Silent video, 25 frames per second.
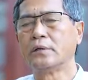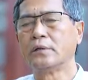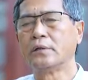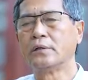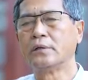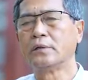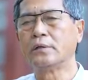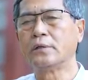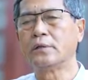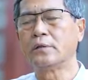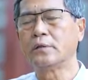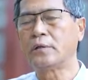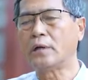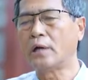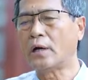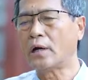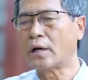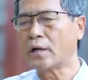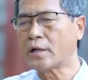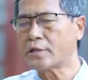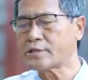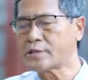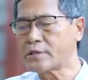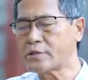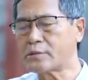the
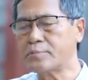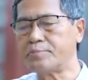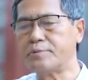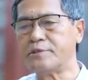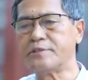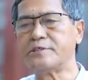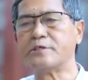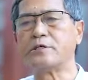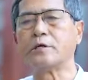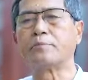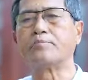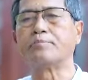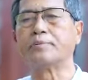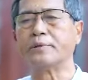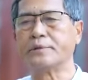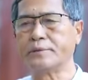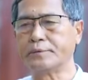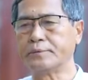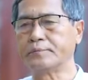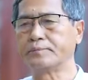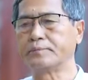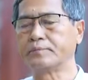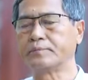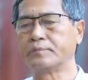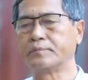RSS BJP,
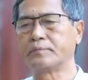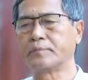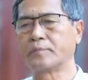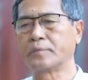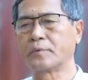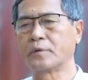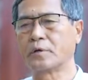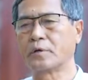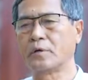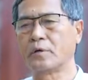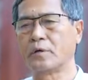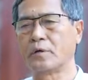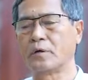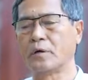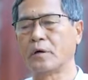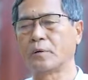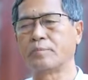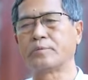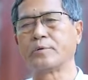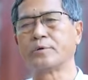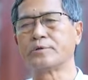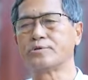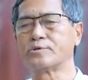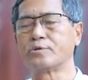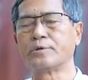
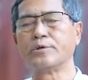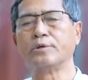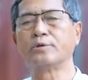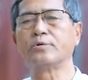of course, we